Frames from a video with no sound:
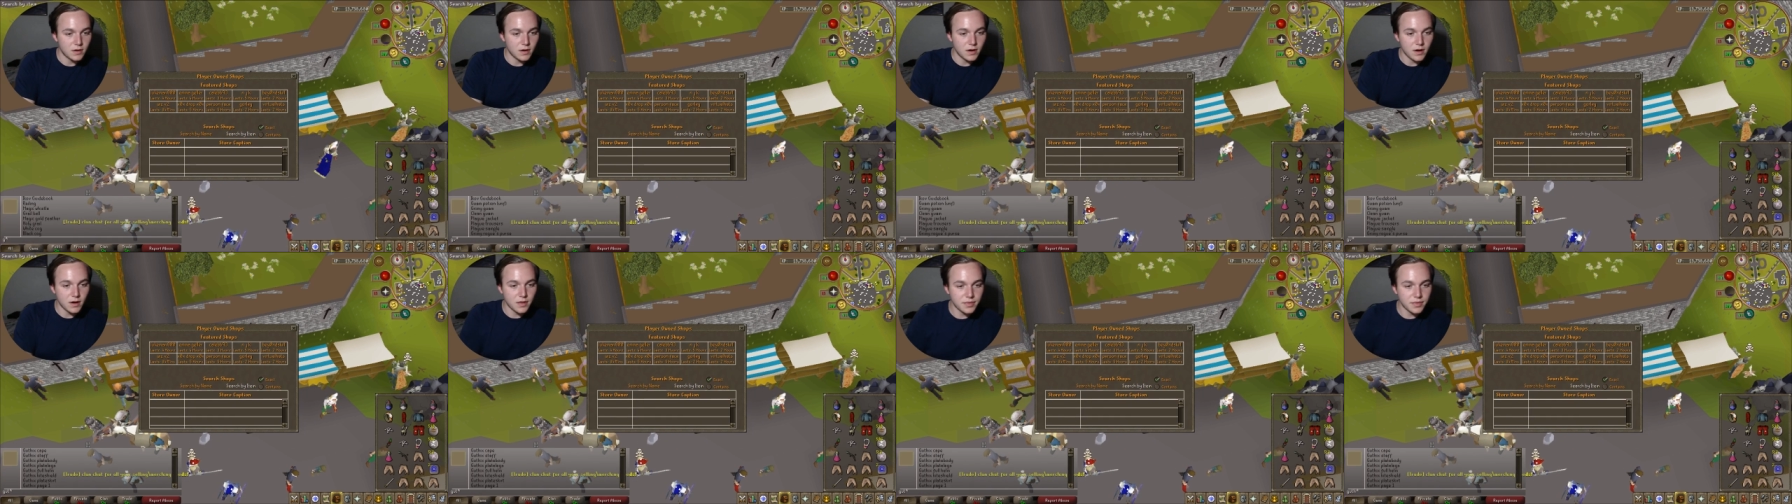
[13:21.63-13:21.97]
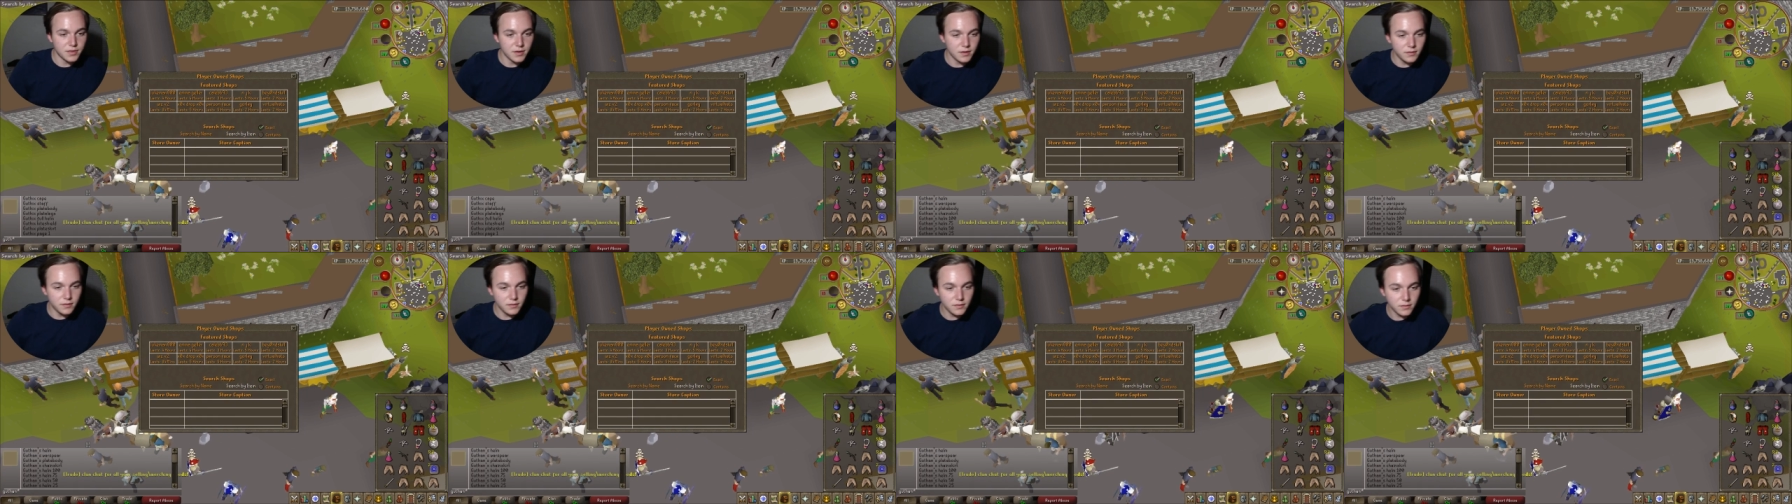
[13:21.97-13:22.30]

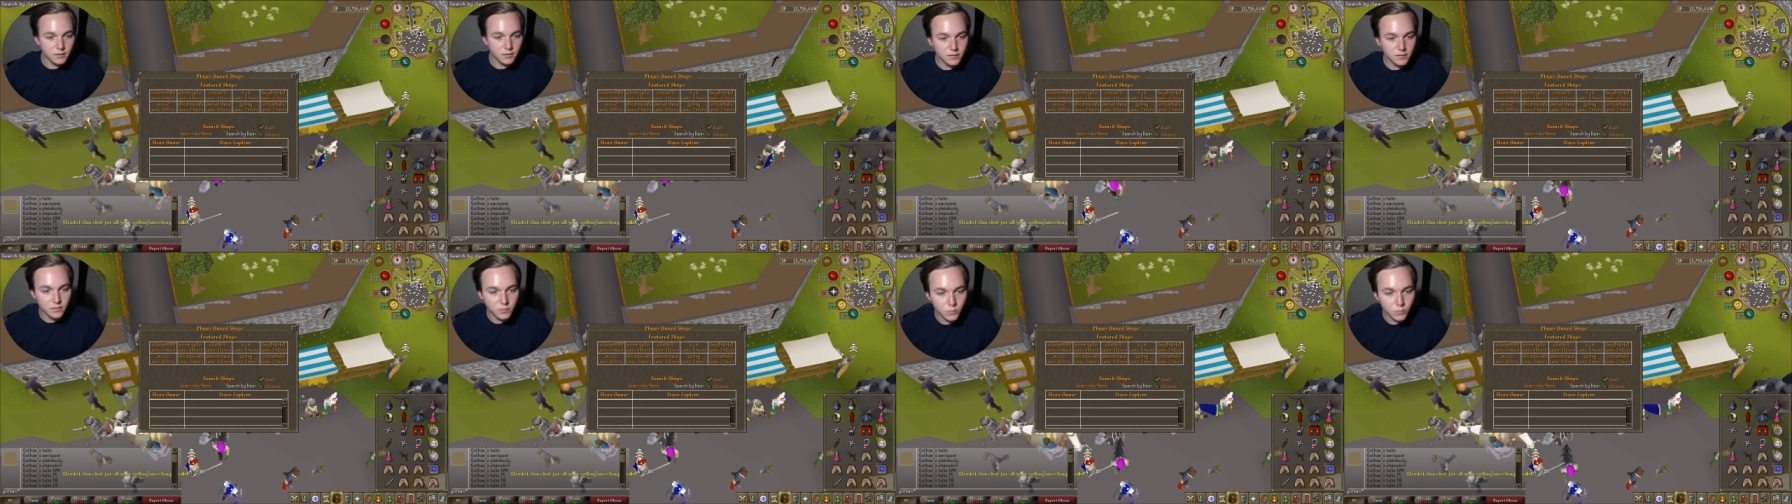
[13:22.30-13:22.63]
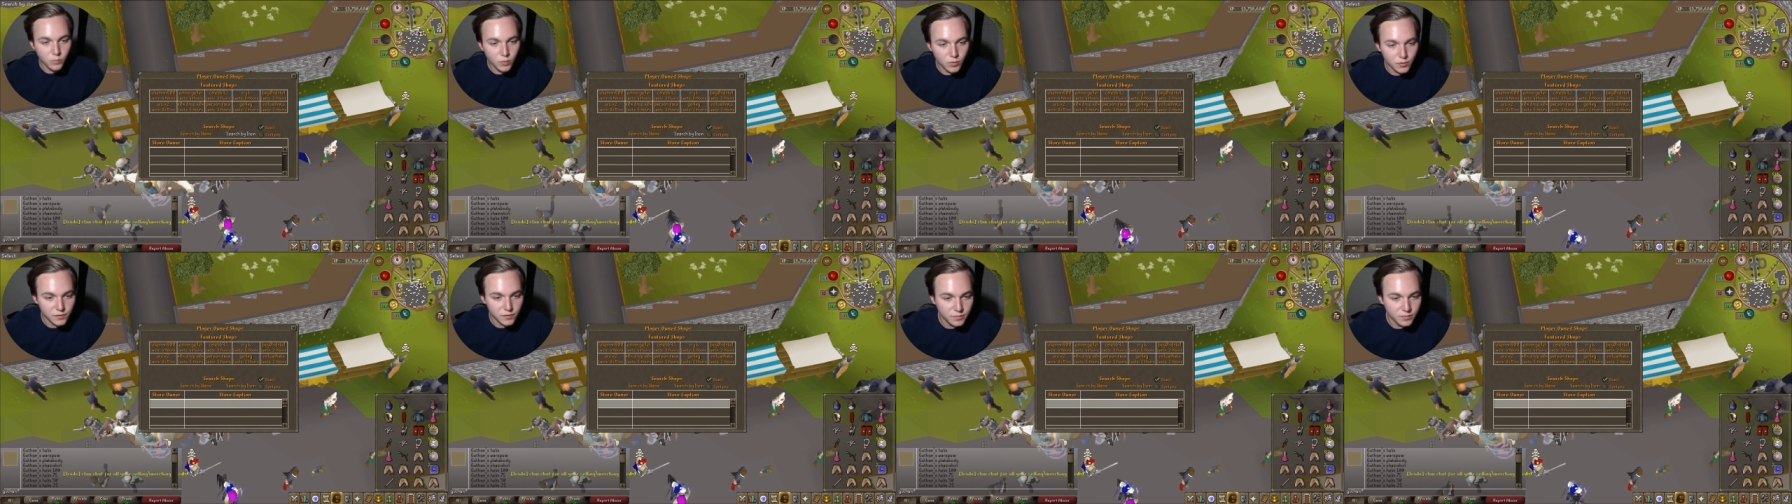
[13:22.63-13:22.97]
Guthan's
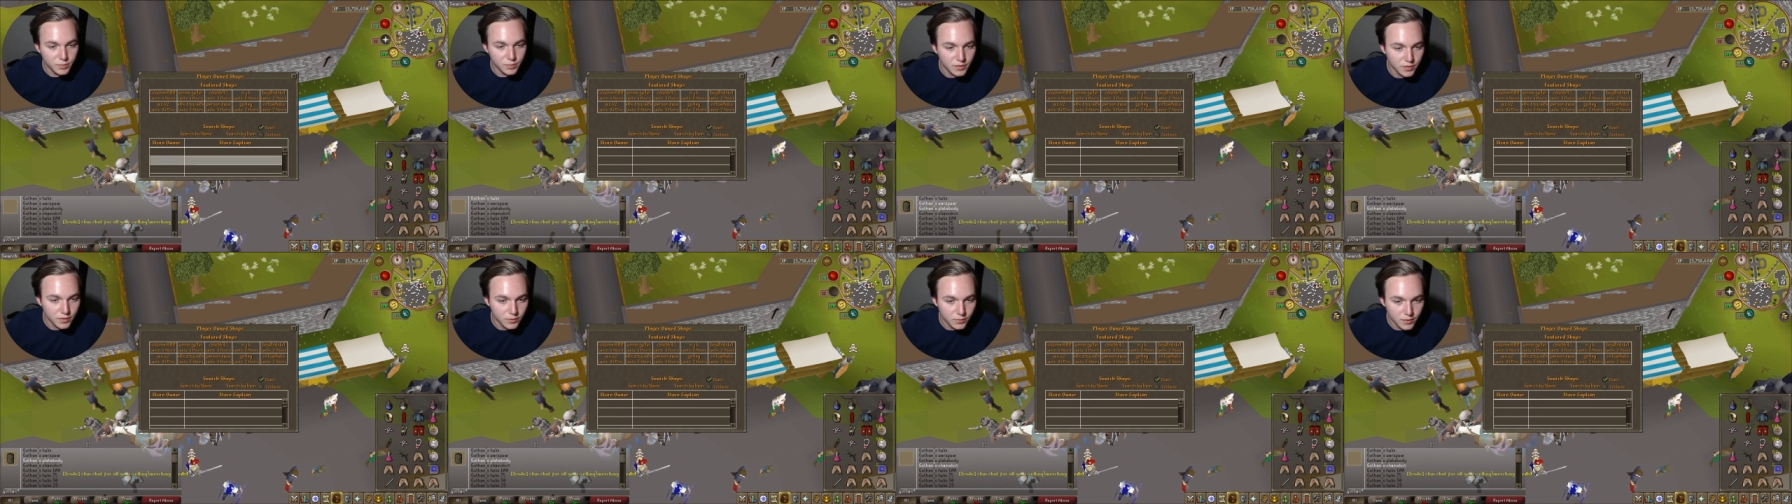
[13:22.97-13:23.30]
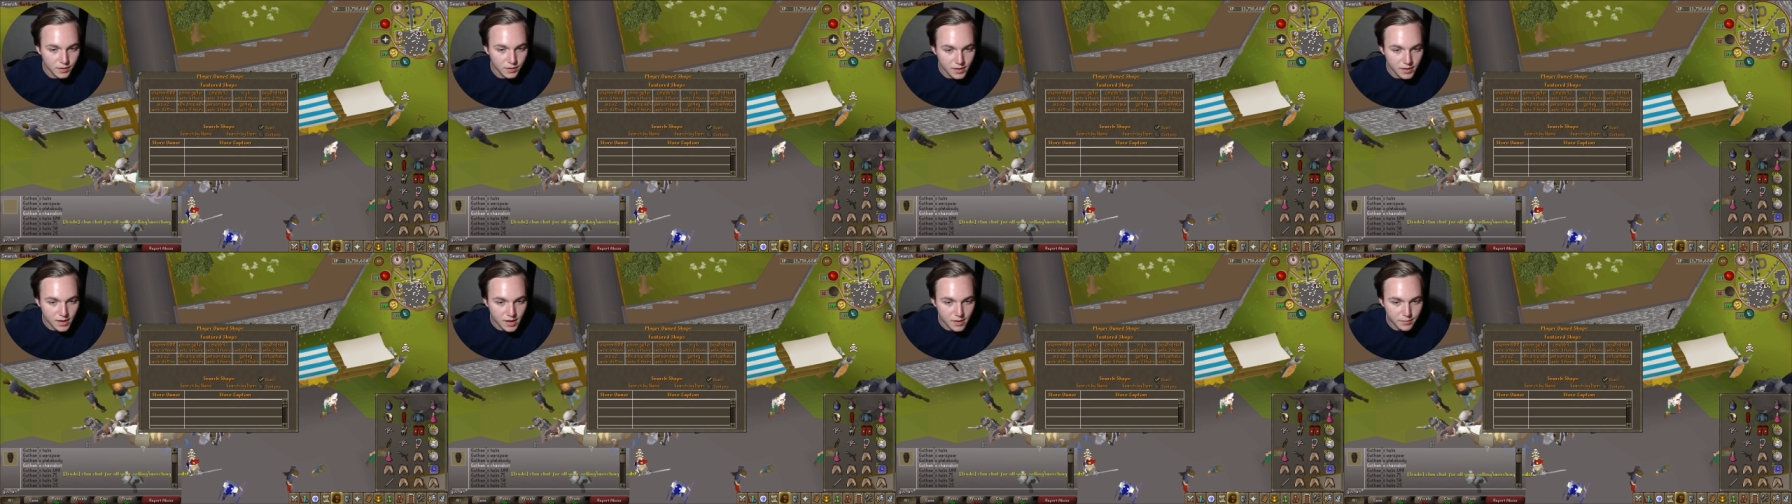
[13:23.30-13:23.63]
War Spear,
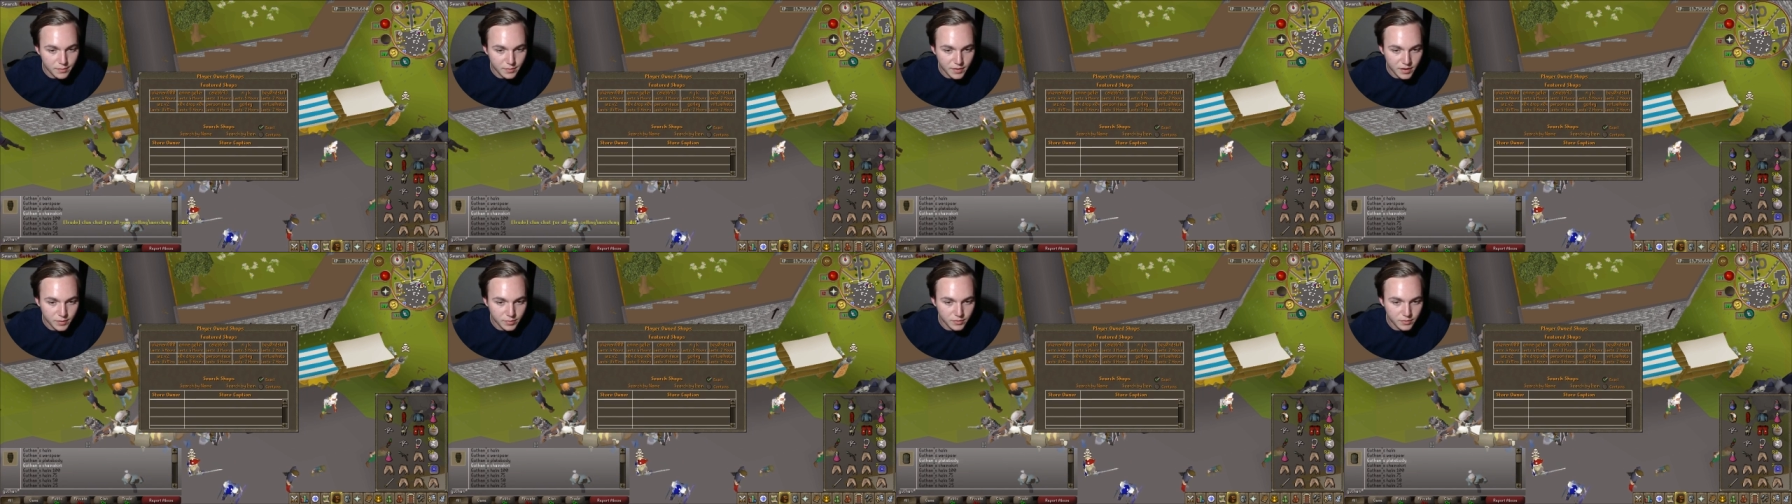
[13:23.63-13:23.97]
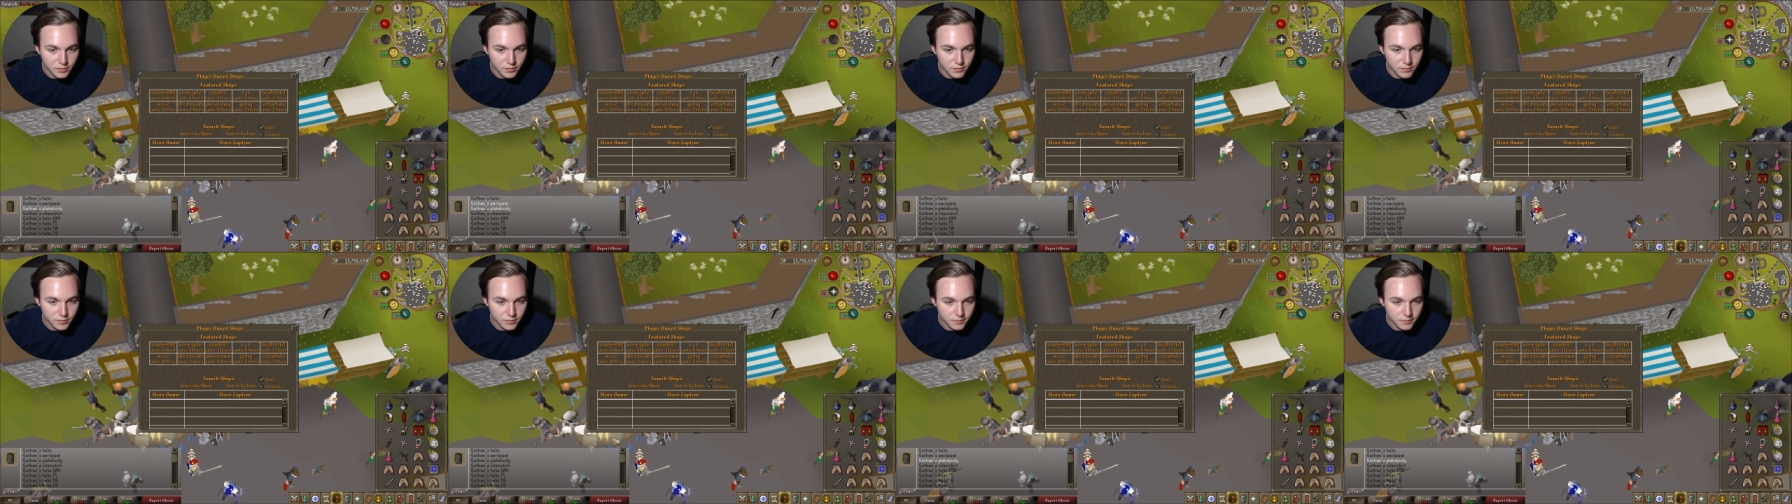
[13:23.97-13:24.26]
where you at, babe?